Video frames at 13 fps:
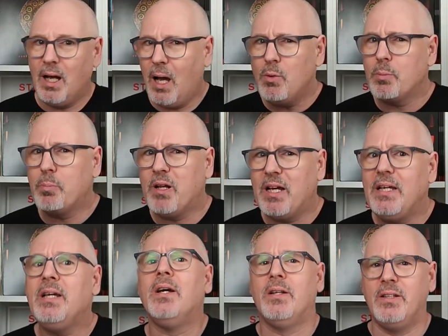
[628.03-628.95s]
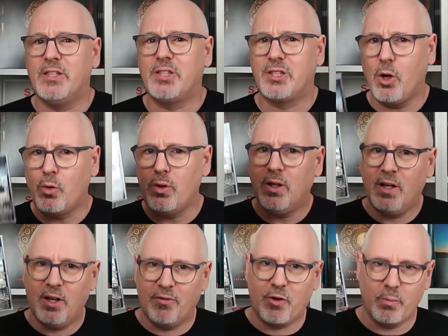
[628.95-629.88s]
I would play The Stone
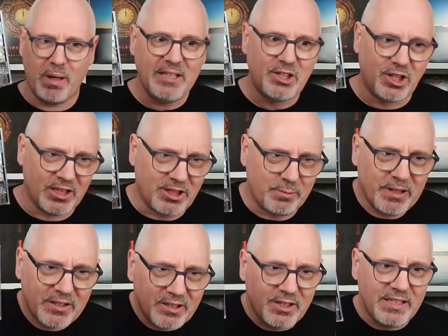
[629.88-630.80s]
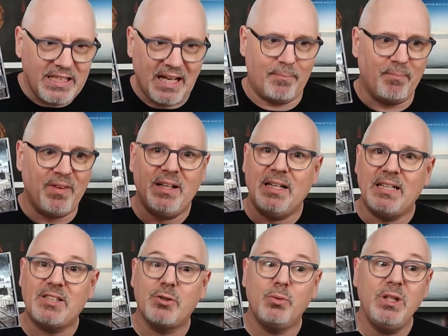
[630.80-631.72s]
from Ageless, because yeah,
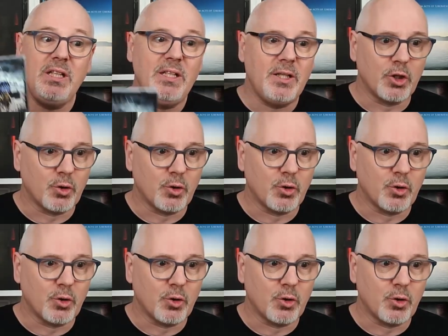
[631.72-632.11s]
that's a really